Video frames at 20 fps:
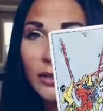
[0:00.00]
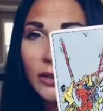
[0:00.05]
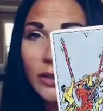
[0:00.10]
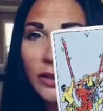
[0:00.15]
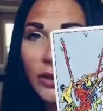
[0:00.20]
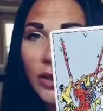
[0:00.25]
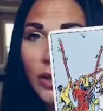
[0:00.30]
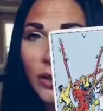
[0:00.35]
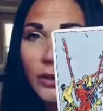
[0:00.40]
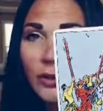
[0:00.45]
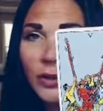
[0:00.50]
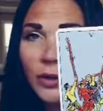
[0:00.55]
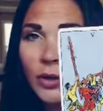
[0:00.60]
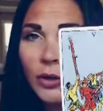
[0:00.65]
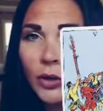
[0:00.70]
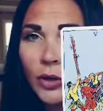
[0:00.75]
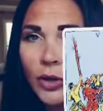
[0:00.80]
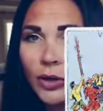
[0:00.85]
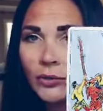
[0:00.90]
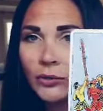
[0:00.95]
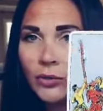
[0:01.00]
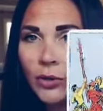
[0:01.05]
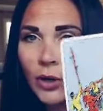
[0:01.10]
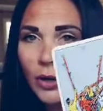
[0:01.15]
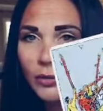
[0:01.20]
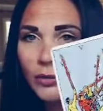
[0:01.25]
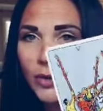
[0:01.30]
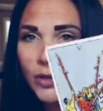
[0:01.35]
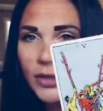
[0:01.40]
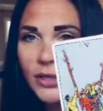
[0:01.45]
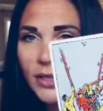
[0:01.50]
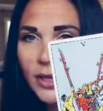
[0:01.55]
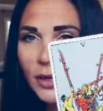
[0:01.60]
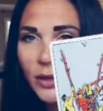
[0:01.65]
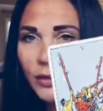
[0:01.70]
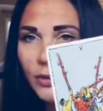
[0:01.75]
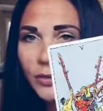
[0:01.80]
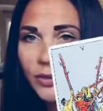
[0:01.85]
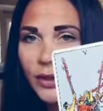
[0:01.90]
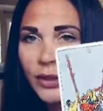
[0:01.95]
you know, or involve
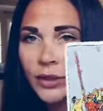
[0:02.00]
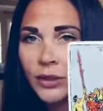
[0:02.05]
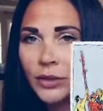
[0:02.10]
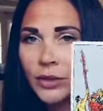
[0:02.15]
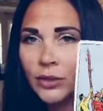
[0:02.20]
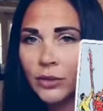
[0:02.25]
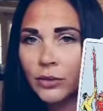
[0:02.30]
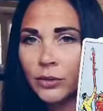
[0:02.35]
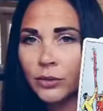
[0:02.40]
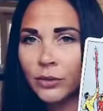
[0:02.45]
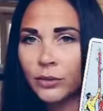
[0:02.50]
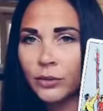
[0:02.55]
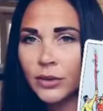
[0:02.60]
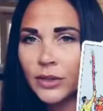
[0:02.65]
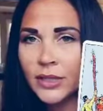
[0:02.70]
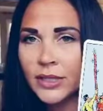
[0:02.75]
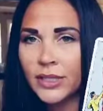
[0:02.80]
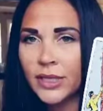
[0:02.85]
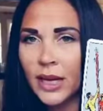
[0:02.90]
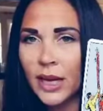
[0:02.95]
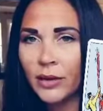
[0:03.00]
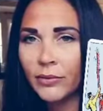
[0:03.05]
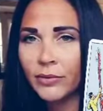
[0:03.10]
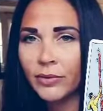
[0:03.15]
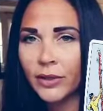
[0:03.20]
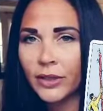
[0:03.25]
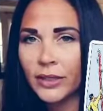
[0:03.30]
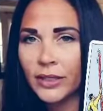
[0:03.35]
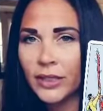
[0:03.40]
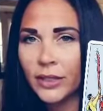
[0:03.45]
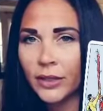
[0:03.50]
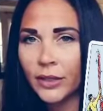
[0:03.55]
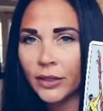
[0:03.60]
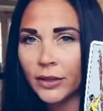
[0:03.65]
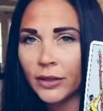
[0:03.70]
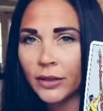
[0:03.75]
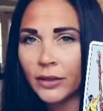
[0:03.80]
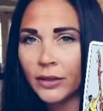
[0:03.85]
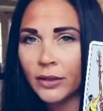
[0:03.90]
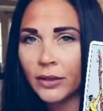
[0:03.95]
yourself into this conflict
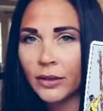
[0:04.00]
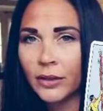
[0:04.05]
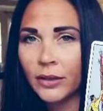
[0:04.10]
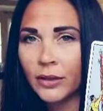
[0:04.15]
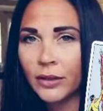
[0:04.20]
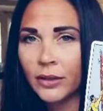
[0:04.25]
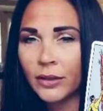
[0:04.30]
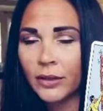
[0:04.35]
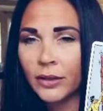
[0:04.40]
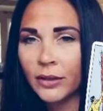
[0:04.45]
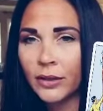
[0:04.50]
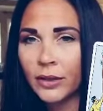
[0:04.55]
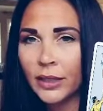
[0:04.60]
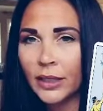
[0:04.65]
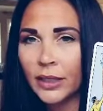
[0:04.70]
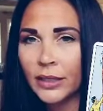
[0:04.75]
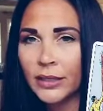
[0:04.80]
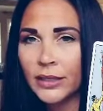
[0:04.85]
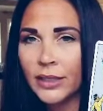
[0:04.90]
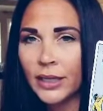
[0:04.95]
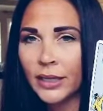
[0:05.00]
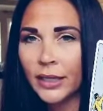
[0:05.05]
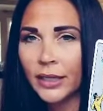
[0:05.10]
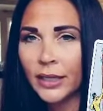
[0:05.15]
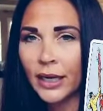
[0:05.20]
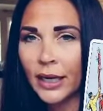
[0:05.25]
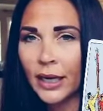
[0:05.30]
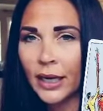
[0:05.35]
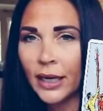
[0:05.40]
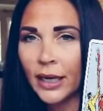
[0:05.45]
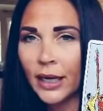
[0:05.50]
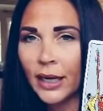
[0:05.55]
here. It's like,